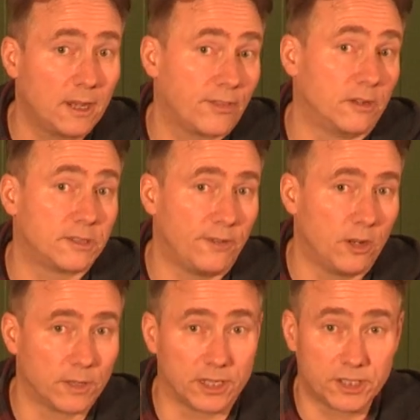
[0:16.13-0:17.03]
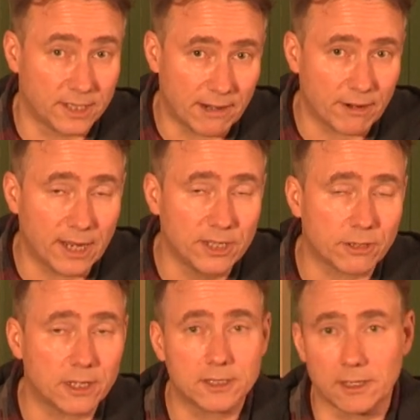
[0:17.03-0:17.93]
those of you with a generic
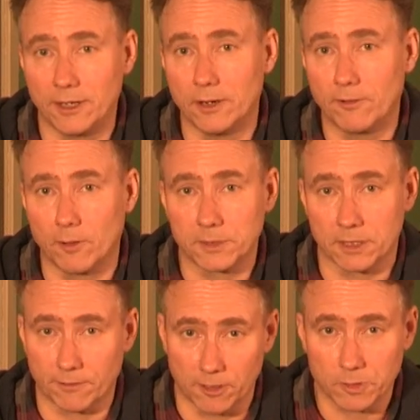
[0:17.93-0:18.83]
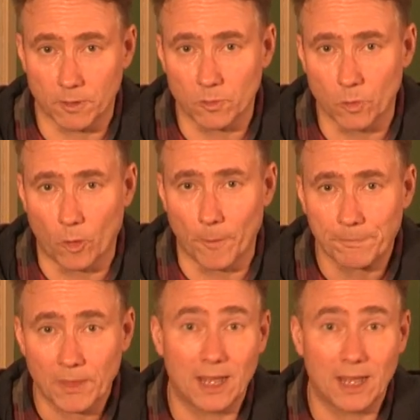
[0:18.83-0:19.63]
interest in the uniforms of the First World War,